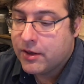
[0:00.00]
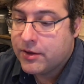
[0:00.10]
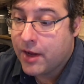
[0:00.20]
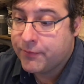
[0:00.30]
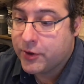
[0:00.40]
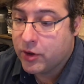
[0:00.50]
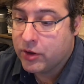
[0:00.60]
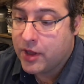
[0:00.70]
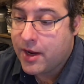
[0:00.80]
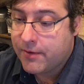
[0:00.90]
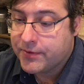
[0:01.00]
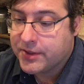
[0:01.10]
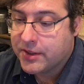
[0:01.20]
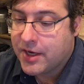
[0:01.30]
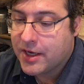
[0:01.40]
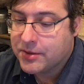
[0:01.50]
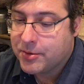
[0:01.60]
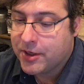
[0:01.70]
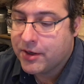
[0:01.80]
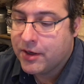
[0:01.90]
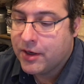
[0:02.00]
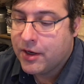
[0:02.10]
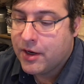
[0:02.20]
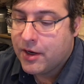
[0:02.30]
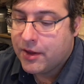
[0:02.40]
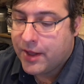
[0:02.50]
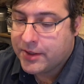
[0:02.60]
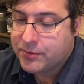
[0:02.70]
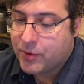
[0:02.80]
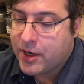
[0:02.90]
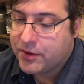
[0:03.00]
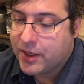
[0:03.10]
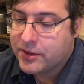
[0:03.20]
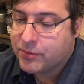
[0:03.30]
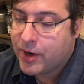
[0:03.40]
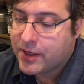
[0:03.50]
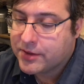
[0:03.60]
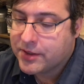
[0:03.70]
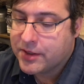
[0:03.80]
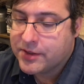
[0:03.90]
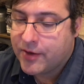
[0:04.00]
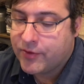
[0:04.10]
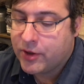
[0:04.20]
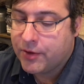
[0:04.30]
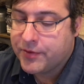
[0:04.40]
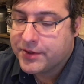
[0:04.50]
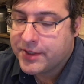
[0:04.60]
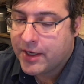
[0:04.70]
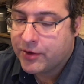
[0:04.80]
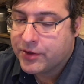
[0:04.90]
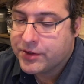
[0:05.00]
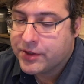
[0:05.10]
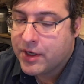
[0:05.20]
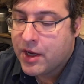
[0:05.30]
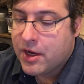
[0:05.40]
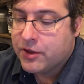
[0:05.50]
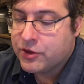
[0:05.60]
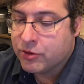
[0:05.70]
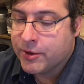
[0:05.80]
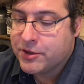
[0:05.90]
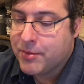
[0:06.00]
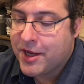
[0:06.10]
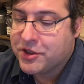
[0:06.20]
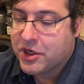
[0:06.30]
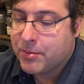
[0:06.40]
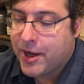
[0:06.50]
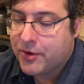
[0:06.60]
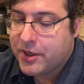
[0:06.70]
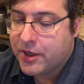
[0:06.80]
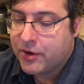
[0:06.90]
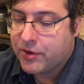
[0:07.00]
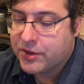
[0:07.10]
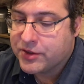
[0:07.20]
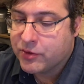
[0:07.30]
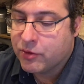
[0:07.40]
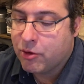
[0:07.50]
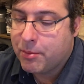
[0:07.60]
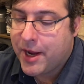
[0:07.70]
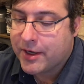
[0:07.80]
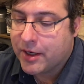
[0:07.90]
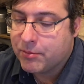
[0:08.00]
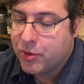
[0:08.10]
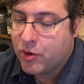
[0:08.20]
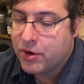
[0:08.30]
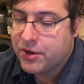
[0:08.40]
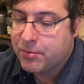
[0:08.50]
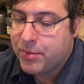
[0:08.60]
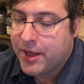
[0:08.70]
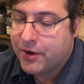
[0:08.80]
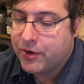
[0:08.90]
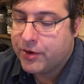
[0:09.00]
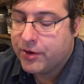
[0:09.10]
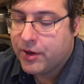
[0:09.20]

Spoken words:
"Not for your life," said Caspian. That's right, said several of the sailors. "Too much magic about here. The sooner we're back on board, the better."